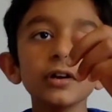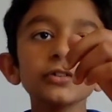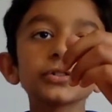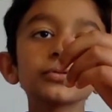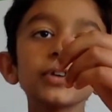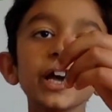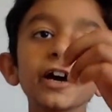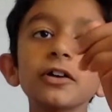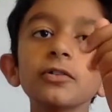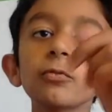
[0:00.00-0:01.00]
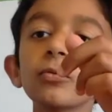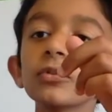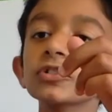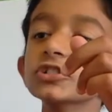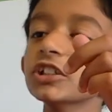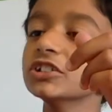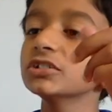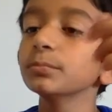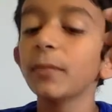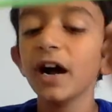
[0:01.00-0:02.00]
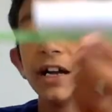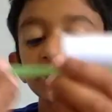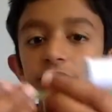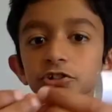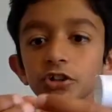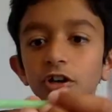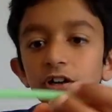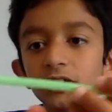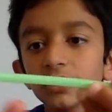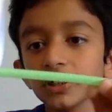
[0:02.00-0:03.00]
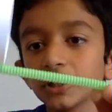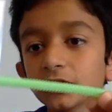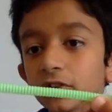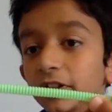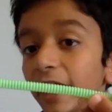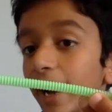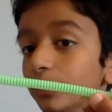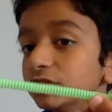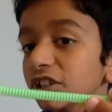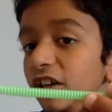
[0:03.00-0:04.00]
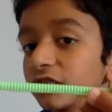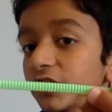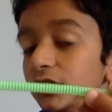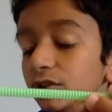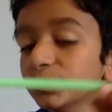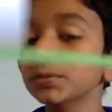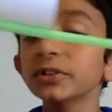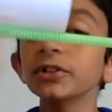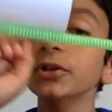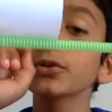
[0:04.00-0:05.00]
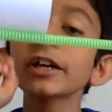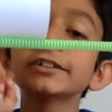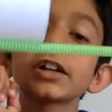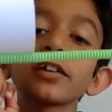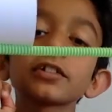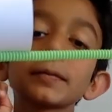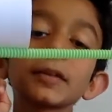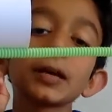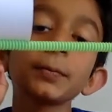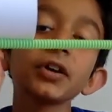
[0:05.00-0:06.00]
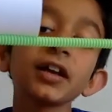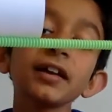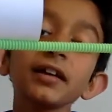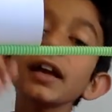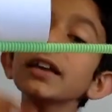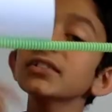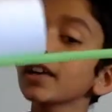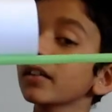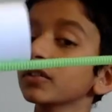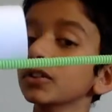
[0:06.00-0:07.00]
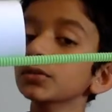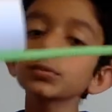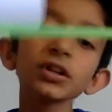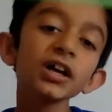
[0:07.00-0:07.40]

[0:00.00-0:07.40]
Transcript: So now, since my straw is on the outside for hoops, you can try something and put it inside the hoops.